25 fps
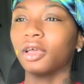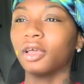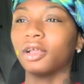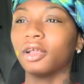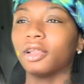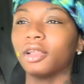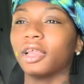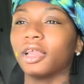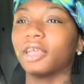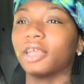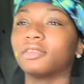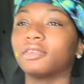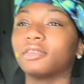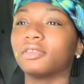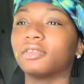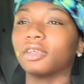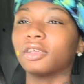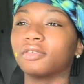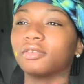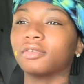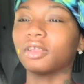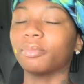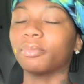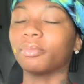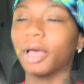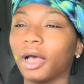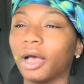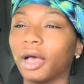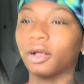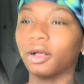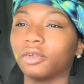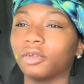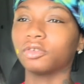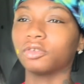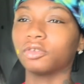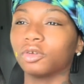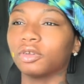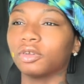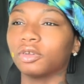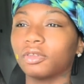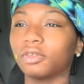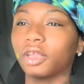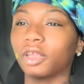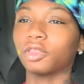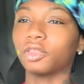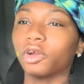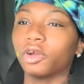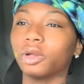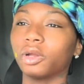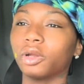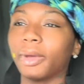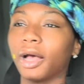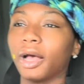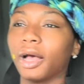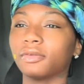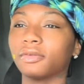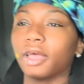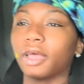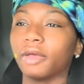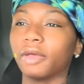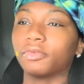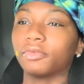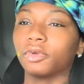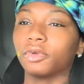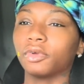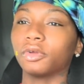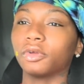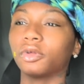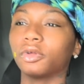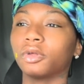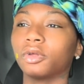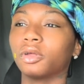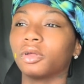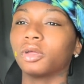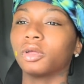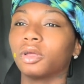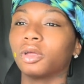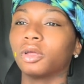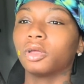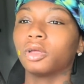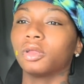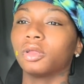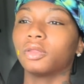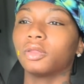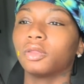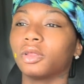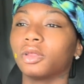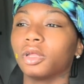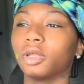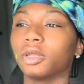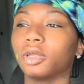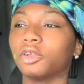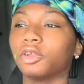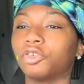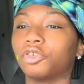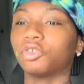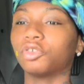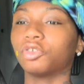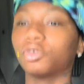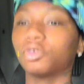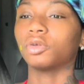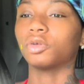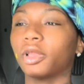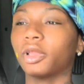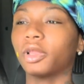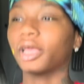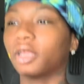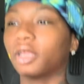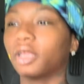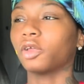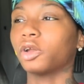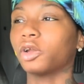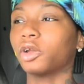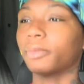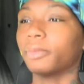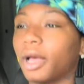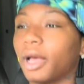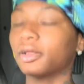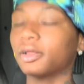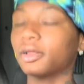like 60 miles, so it's like 30 miles after the initial, like 30 miles